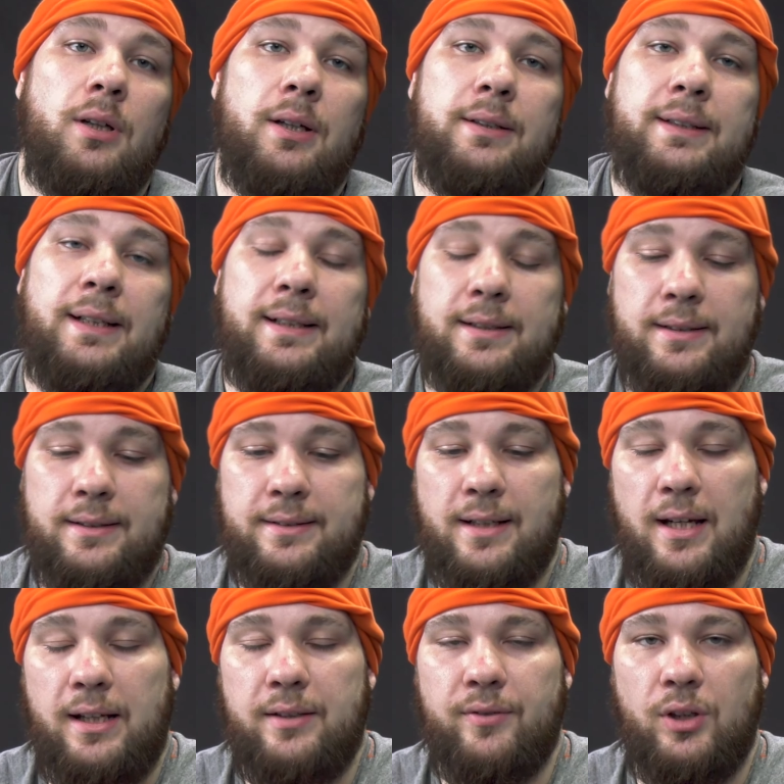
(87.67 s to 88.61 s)
Data is
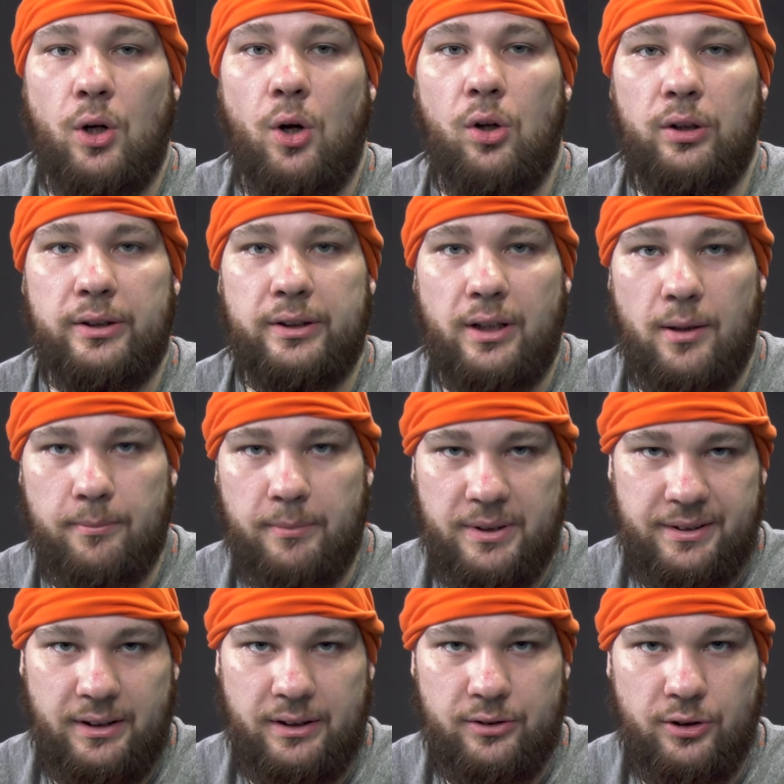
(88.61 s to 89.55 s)
kind of an
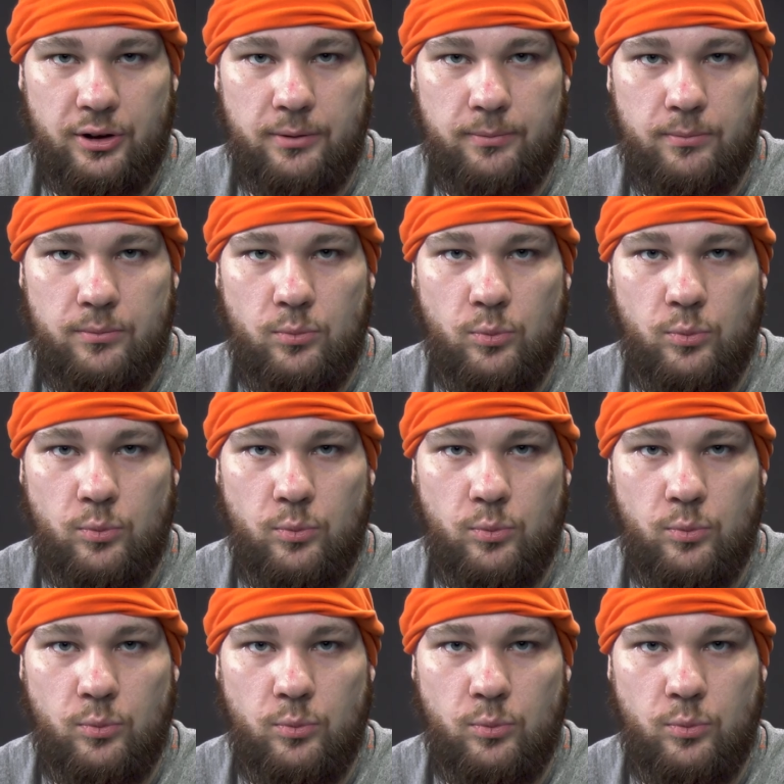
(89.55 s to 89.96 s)
all-encompassing term.